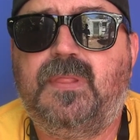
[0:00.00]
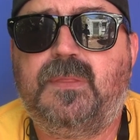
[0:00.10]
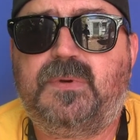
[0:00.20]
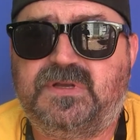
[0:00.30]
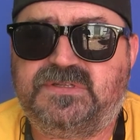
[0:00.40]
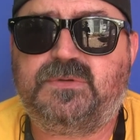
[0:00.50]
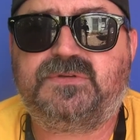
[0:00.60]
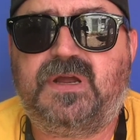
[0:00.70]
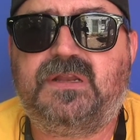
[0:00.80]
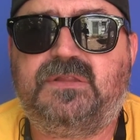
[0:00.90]
because they were
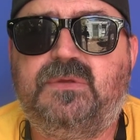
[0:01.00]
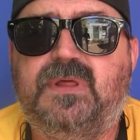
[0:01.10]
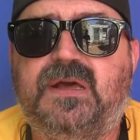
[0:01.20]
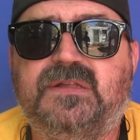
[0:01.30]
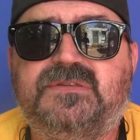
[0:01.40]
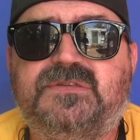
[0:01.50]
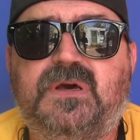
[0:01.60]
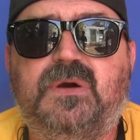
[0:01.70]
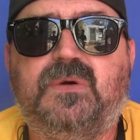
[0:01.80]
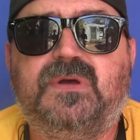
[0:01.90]
trying to do that.
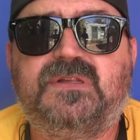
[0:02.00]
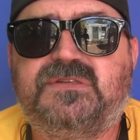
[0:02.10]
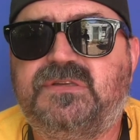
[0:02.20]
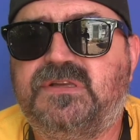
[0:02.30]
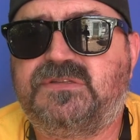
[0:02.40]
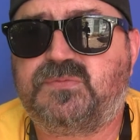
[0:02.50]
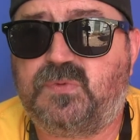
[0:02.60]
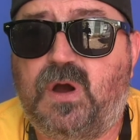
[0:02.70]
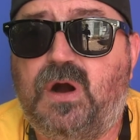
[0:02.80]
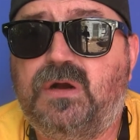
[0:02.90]
So it's it's
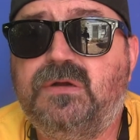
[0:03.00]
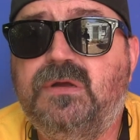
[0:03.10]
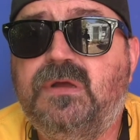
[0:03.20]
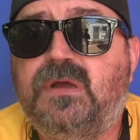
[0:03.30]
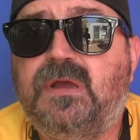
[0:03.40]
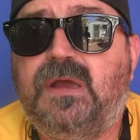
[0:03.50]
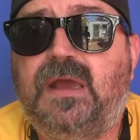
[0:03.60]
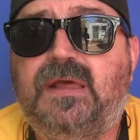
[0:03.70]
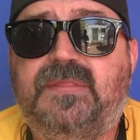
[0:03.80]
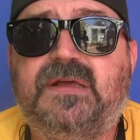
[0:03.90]
wrong,
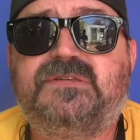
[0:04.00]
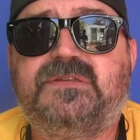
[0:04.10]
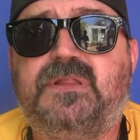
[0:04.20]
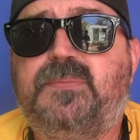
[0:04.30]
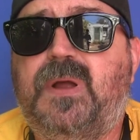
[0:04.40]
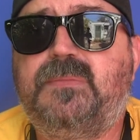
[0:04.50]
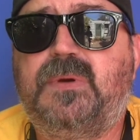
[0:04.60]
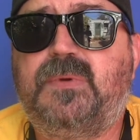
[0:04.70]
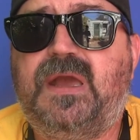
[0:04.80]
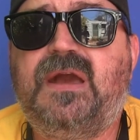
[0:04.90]
and that's another problem
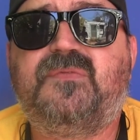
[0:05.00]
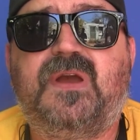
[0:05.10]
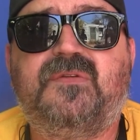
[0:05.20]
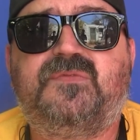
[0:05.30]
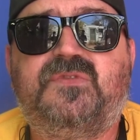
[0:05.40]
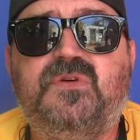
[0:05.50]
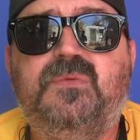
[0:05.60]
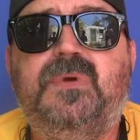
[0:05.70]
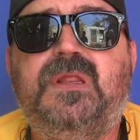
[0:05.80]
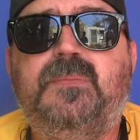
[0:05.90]
that we have. We have
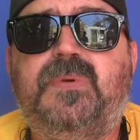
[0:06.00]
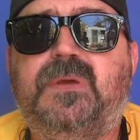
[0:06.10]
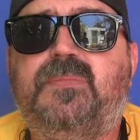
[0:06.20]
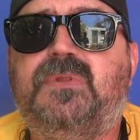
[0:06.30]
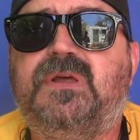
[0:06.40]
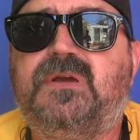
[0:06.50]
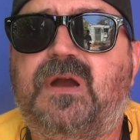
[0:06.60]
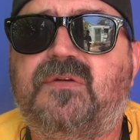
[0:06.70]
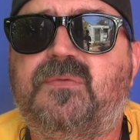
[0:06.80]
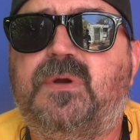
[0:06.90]
too many people in
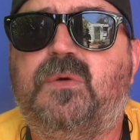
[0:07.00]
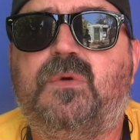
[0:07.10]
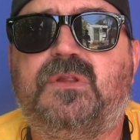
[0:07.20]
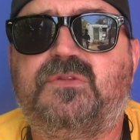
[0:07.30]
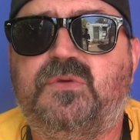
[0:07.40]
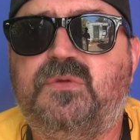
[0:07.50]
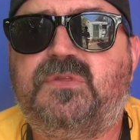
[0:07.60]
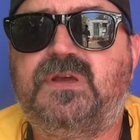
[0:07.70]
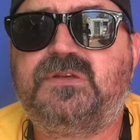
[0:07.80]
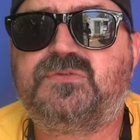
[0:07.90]
government who want to do
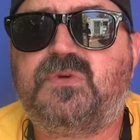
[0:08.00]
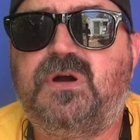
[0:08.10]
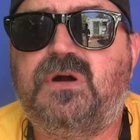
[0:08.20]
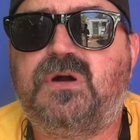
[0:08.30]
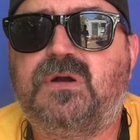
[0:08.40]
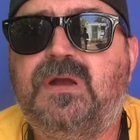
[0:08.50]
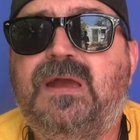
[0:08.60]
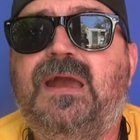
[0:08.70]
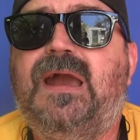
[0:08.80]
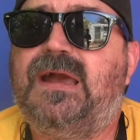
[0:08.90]
things wrong,
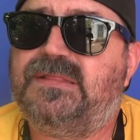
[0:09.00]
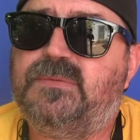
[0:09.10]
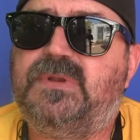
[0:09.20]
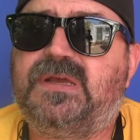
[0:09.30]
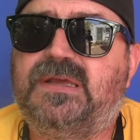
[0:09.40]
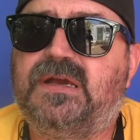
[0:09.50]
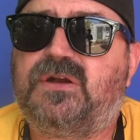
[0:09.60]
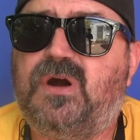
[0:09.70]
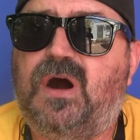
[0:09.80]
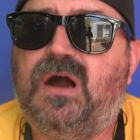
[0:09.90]
and then when they
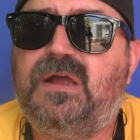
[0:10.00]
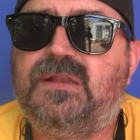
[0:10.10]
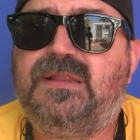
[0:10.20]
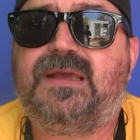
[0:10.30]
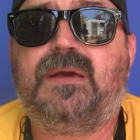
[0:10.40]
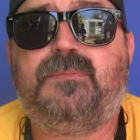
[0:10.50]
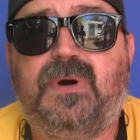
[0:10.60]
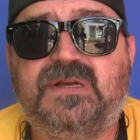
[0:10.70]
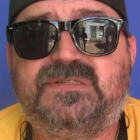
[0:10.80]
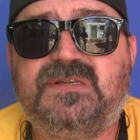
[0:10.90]
get caught and they get
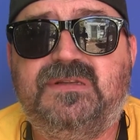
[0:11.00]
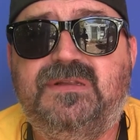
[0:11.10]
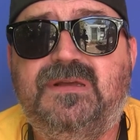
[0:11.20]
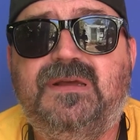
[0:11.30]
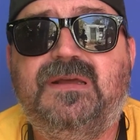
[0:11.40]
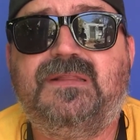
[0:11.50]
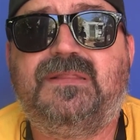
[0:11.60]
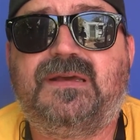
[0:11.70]
busted, they